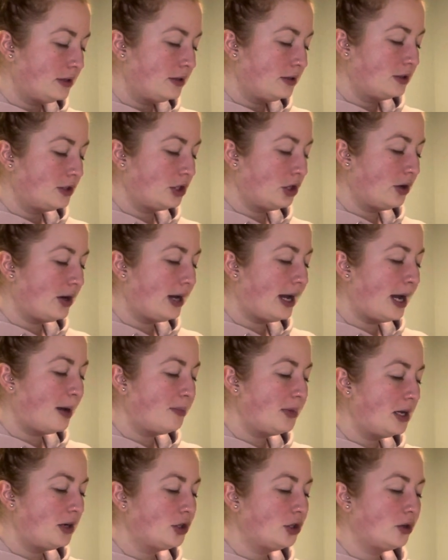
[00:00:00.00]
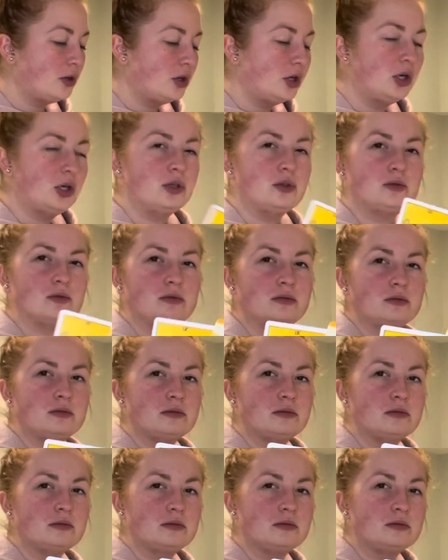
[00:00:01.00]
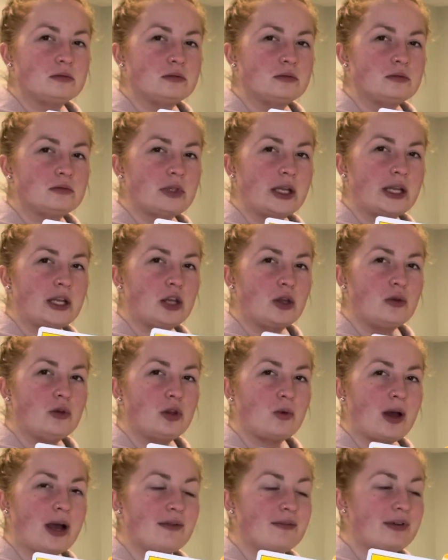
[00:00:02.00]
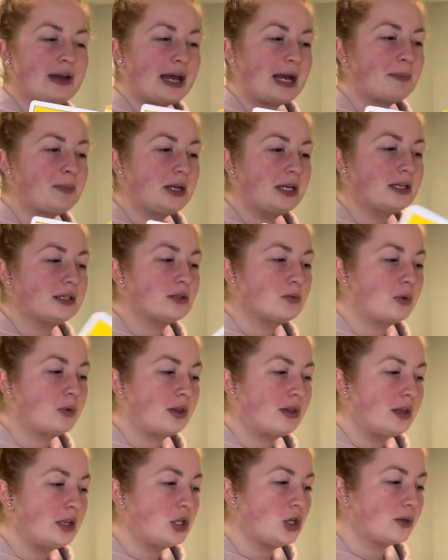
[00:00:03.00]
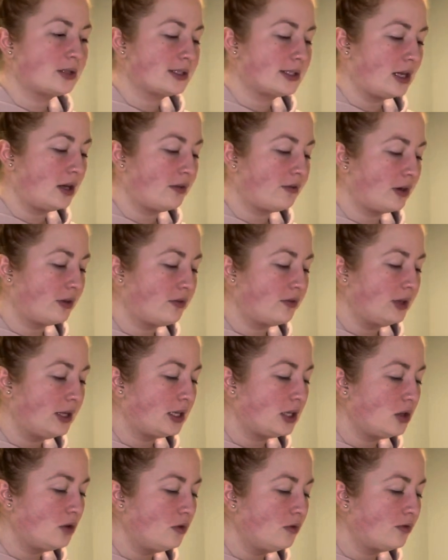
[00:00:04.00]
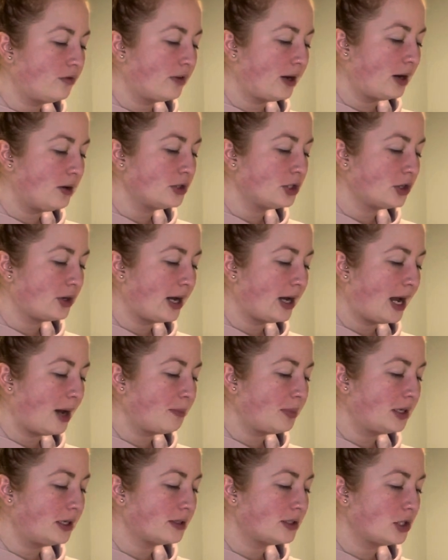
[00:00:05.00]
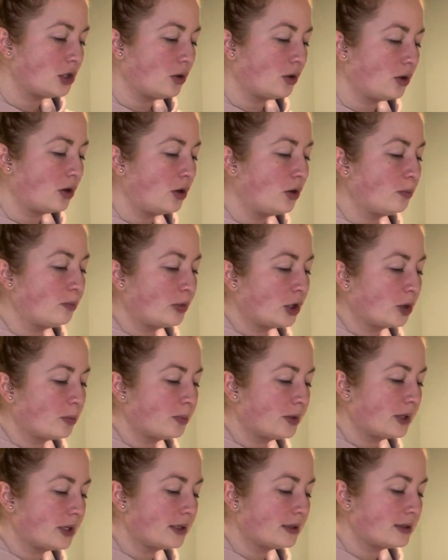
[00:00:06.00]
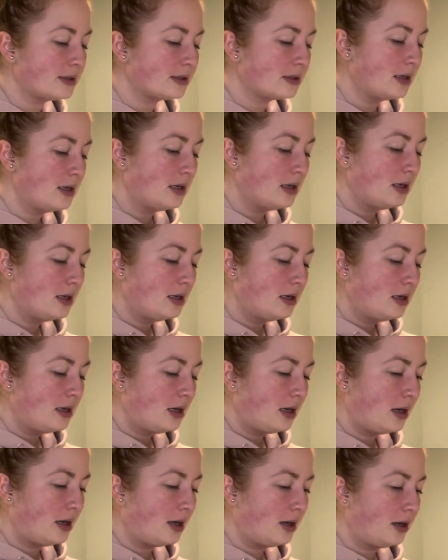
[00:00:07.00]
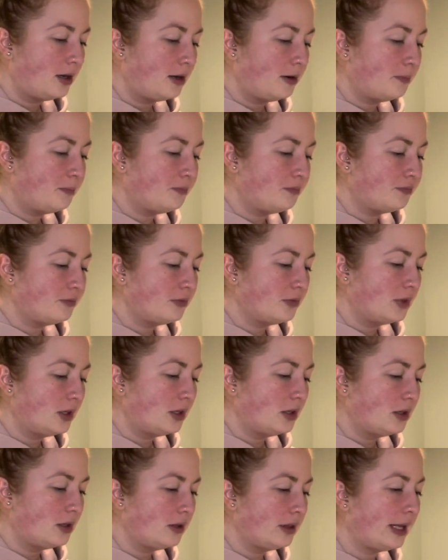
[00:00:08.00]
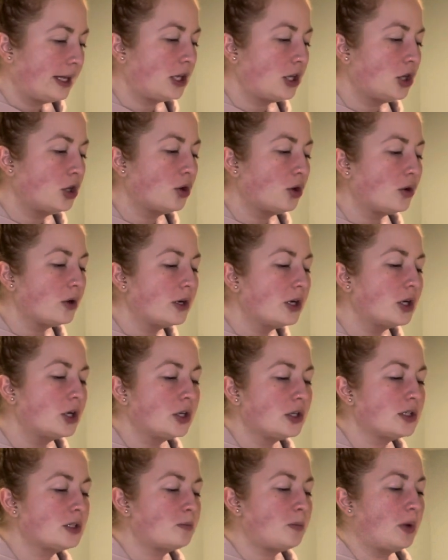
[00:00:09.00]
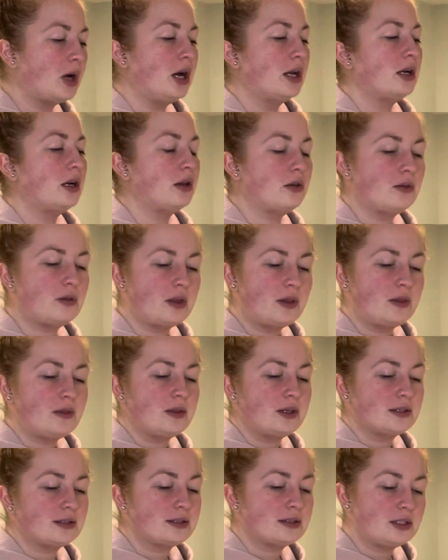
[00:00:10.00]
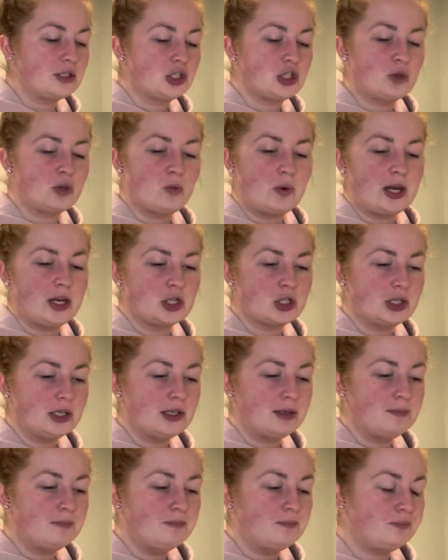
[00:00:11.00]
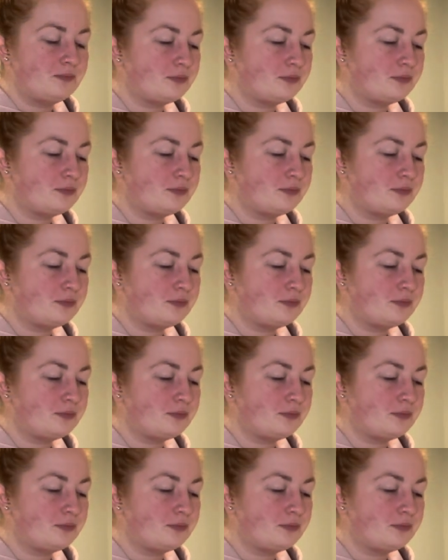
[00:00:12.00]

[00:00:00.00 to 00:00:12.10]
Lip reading: So you're happy on your own. Like, you have happiness within yourself. I feel like you found your happiness, your own purpose. Like, you're in a good spot other than this situation.